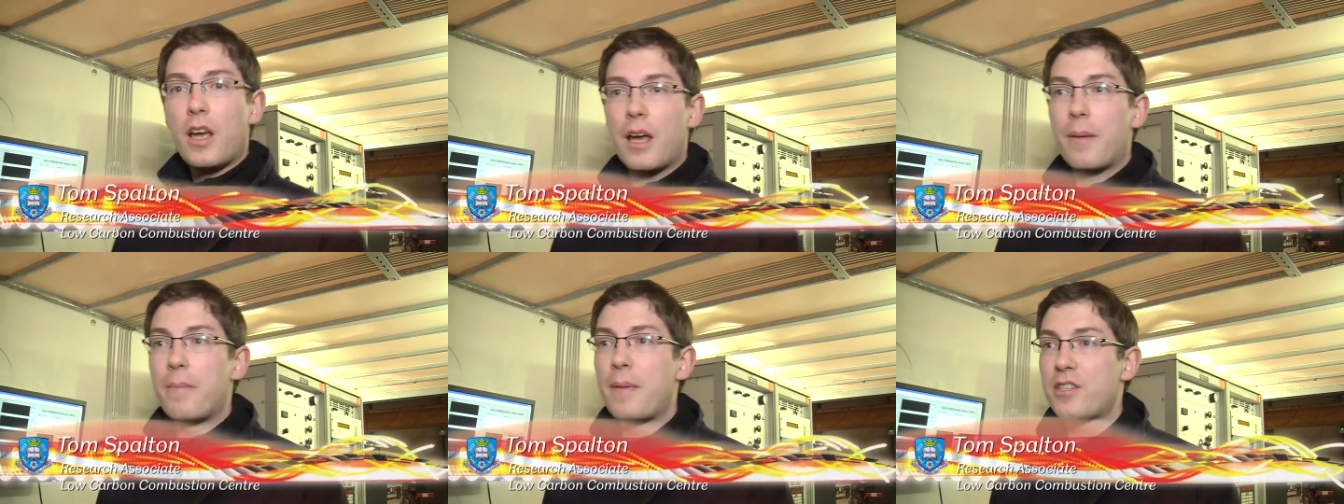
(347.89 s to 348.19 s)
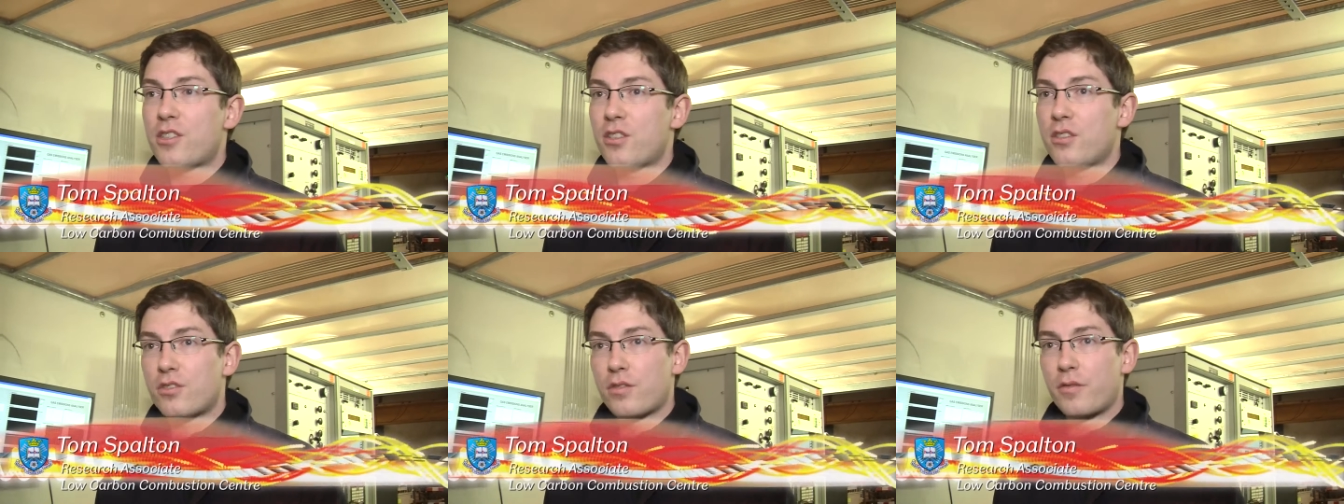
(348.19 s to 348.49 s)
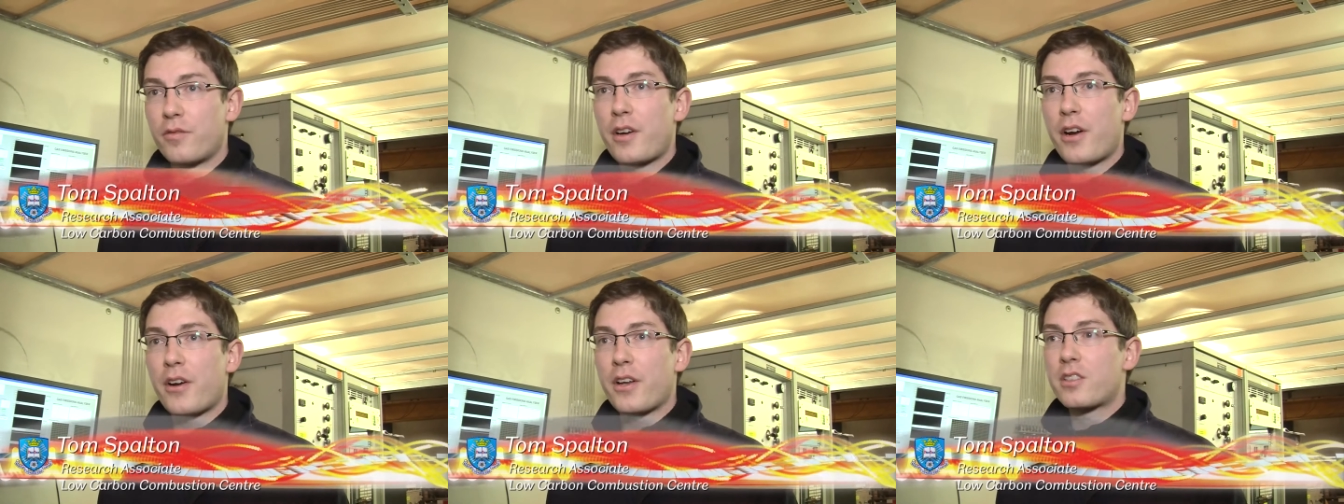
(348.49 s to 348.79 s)
emissions
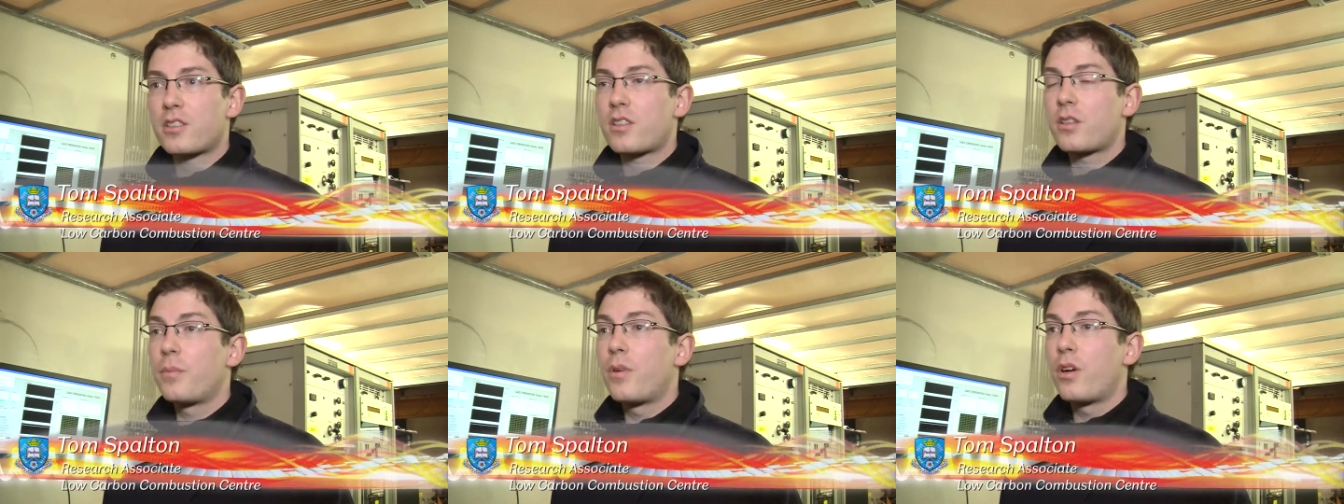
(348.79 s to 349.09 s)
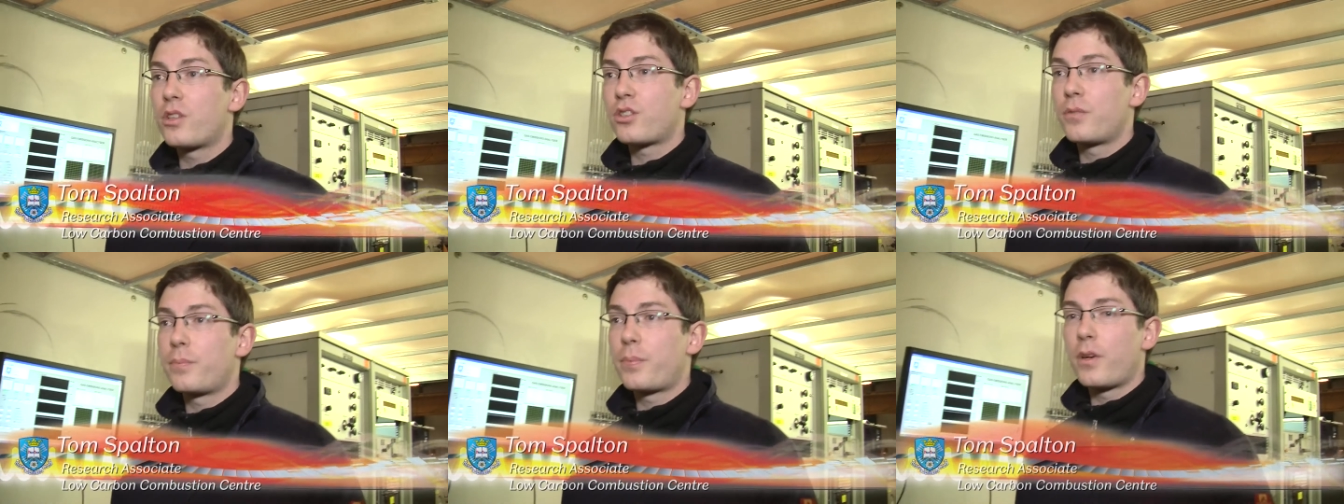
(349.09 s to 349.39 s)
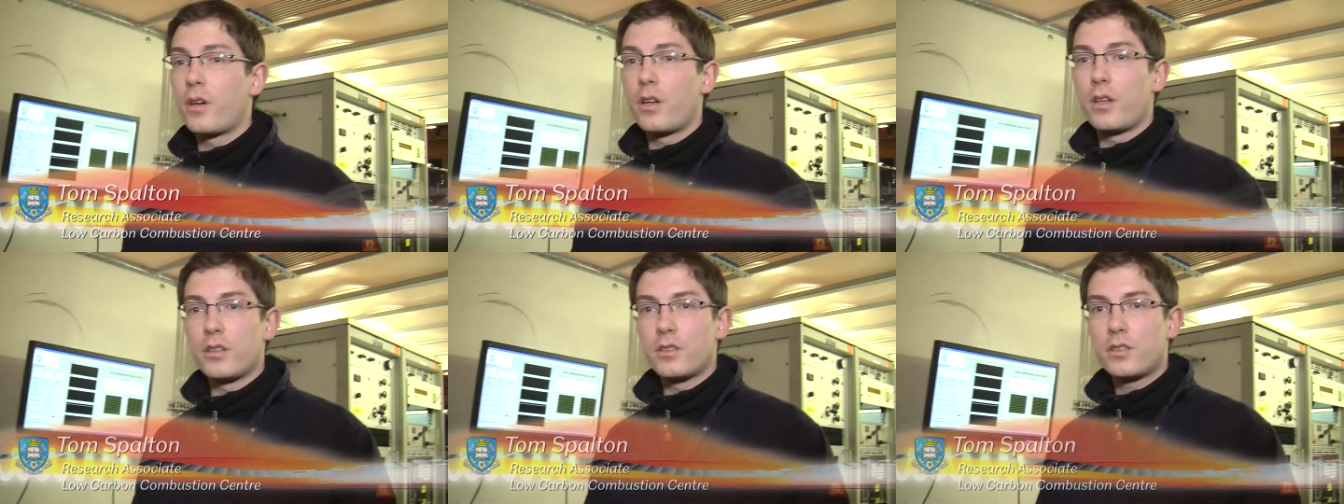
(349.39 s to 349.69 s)
from various commercial
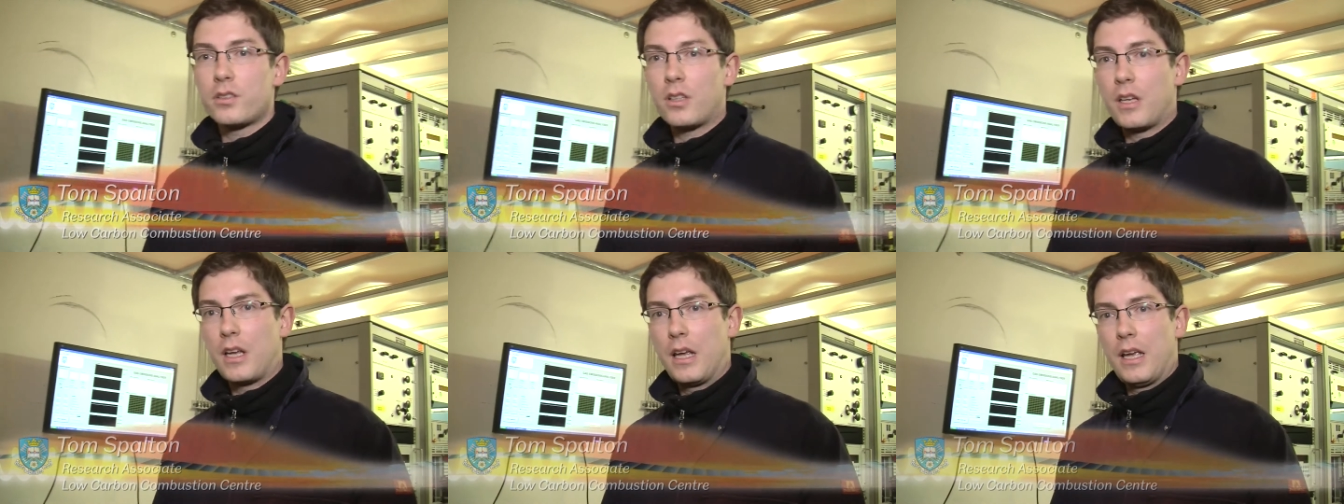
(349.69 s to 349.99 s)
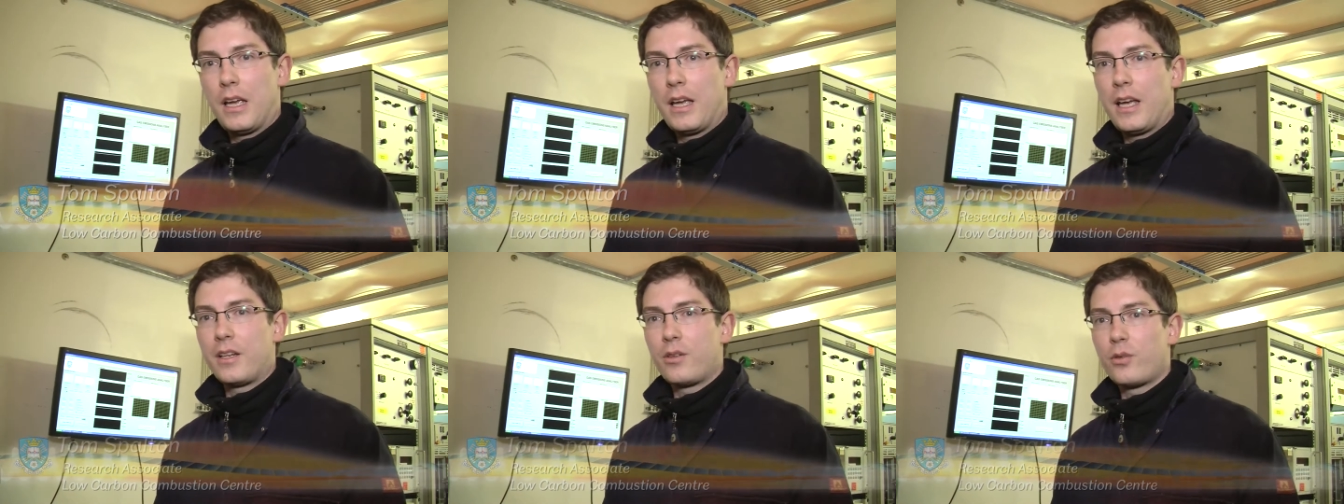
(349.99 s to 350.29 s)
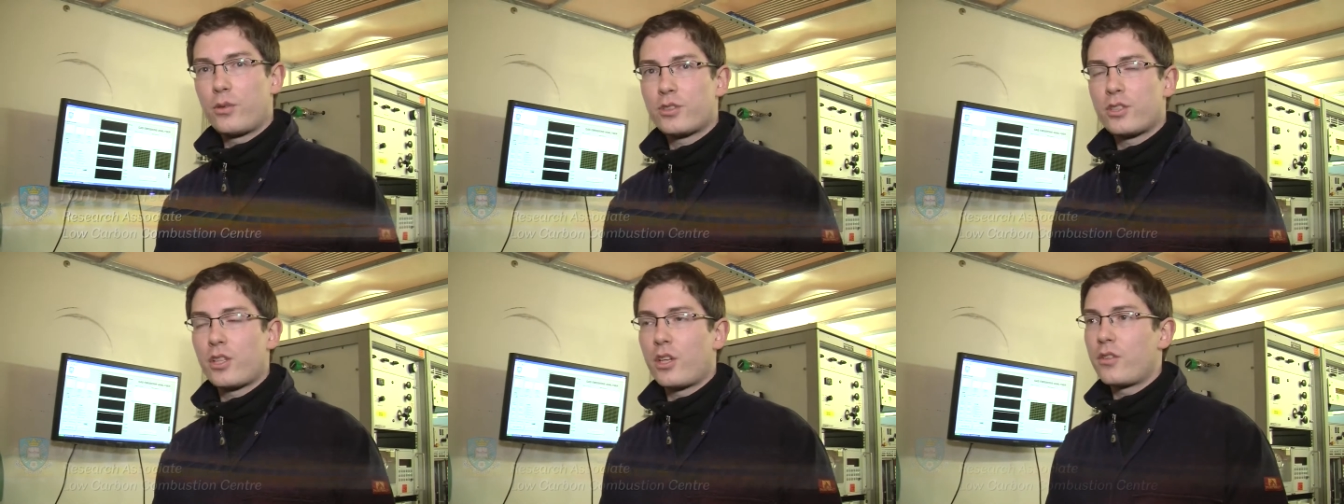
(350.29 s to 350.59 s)
burners and
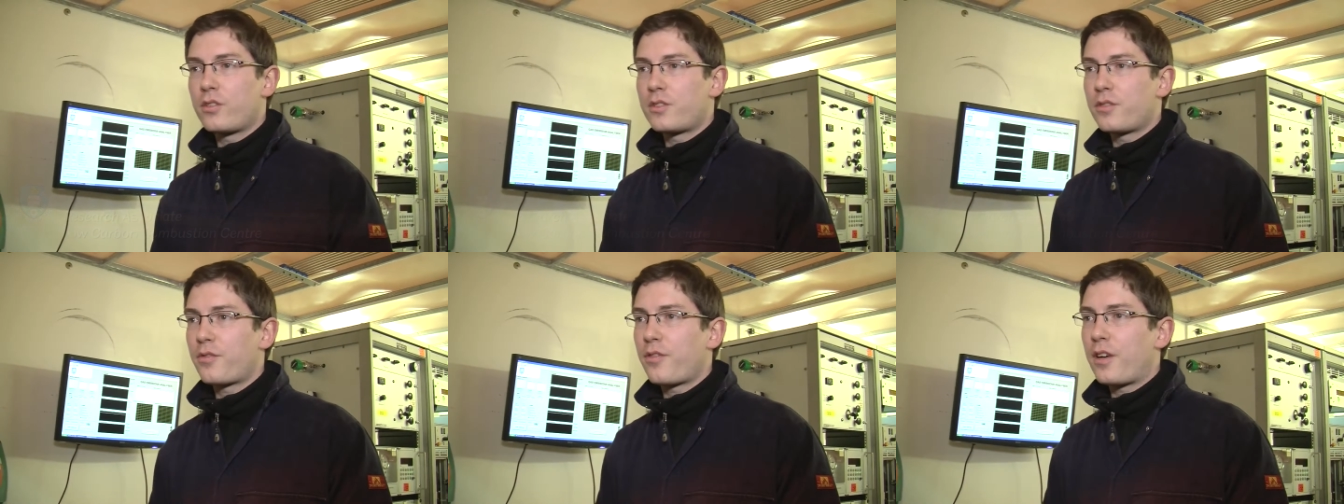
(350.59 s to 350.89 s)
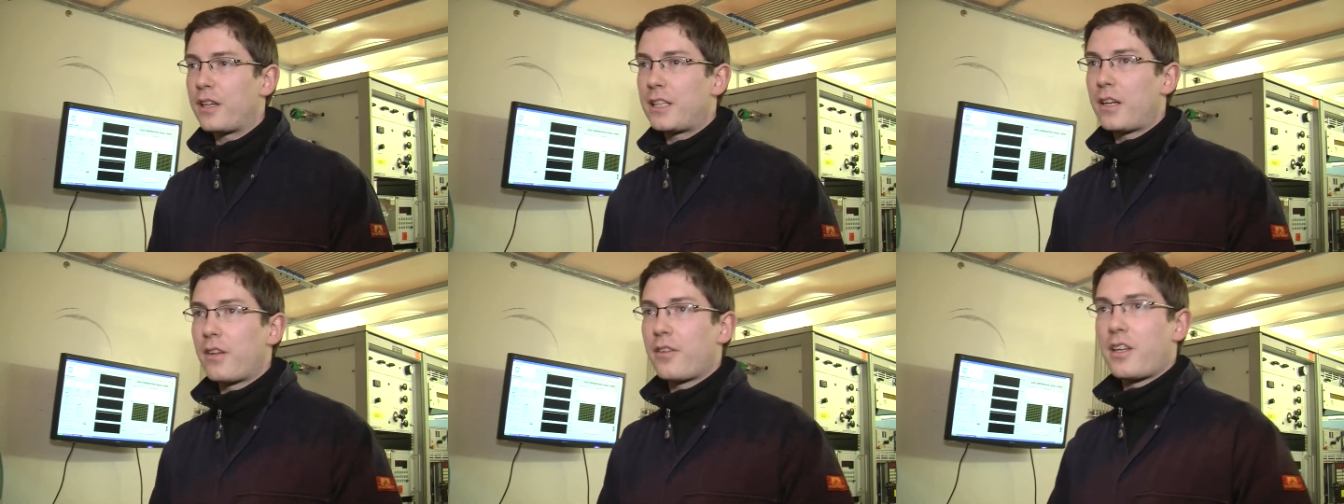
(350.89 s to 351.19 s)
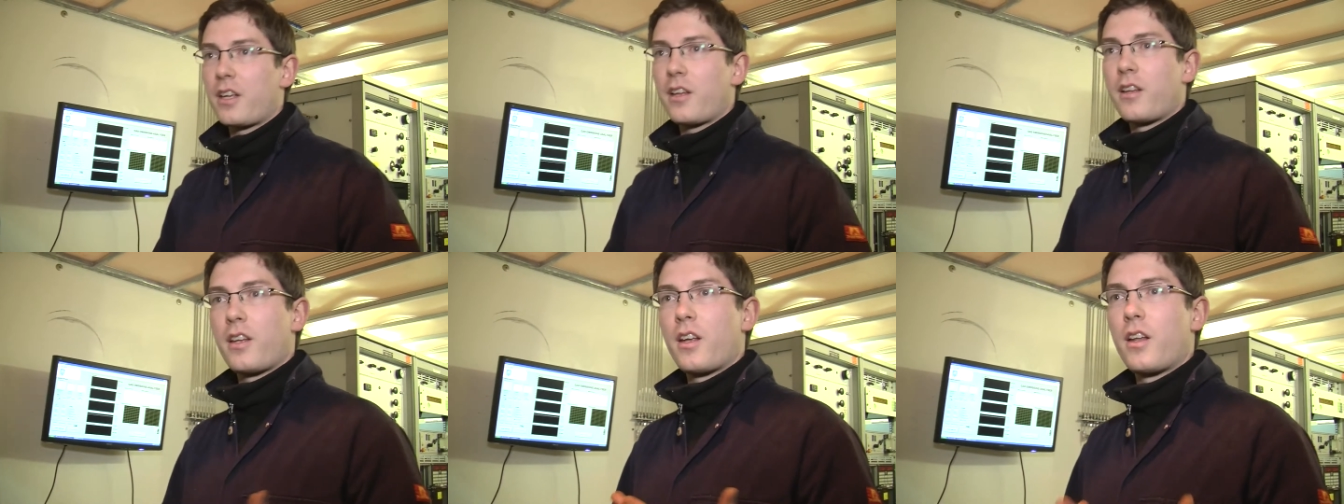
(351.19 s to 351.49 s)
also to find out
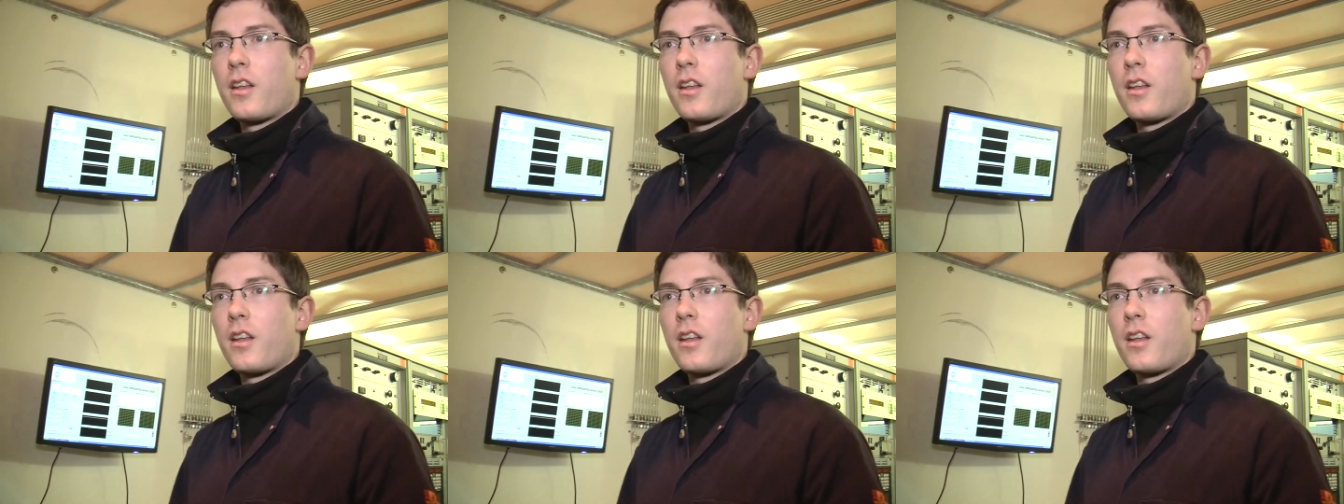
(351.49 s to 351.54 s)
the,